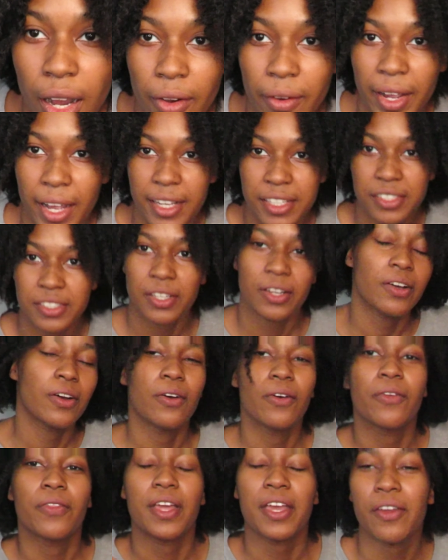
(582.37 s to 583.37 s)
Okay,
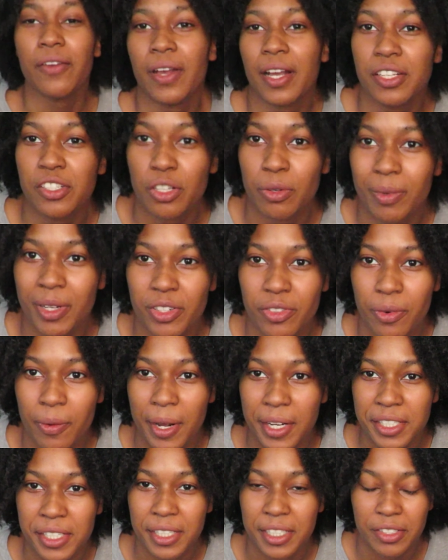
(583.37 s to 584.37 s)
so thank you guys so much for
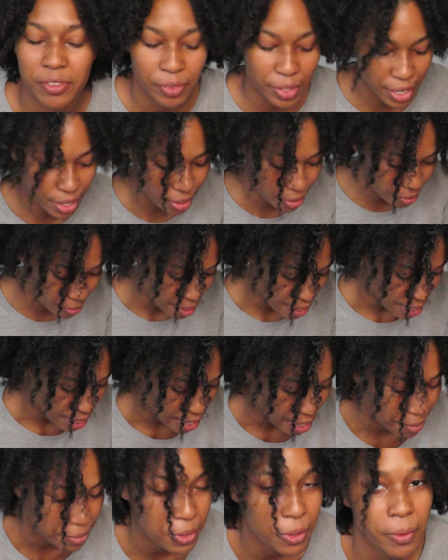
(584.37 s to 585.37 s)
watching this video.
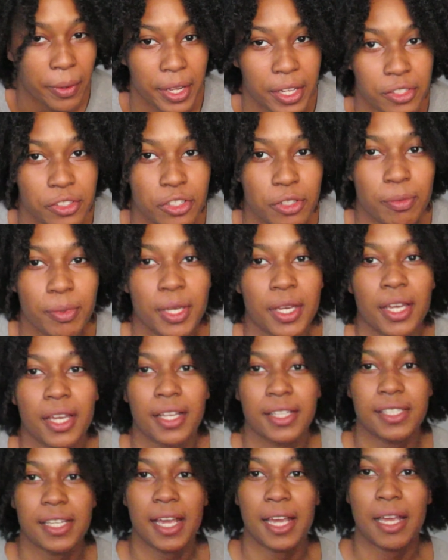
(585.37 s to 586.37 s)
I'm going to be
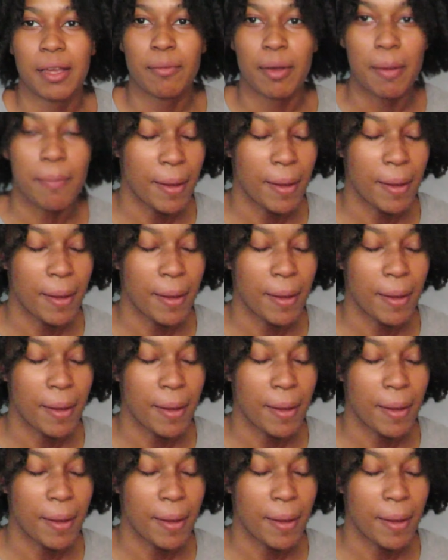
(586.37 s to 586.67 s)
taking my